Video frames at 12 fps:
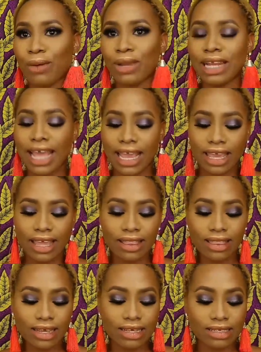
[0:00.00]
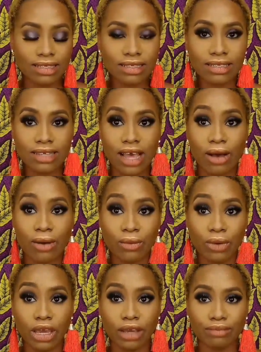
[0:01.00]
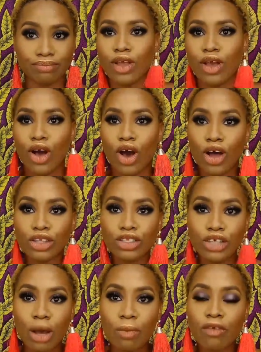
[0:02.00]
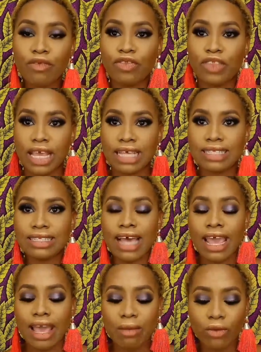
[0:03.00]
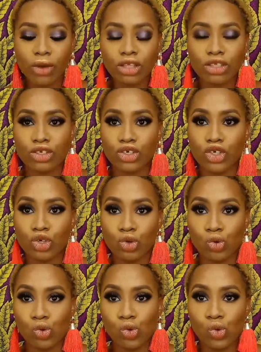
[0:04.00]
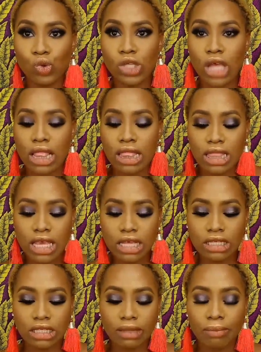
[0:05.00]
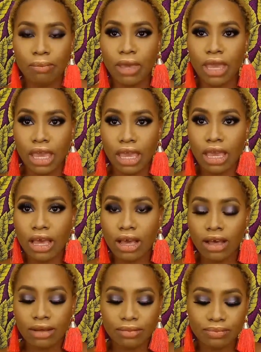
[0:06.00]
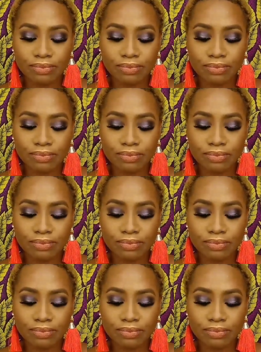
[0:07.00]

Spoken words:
Are we liking this? Are we? On top of this, I am going to use this pink.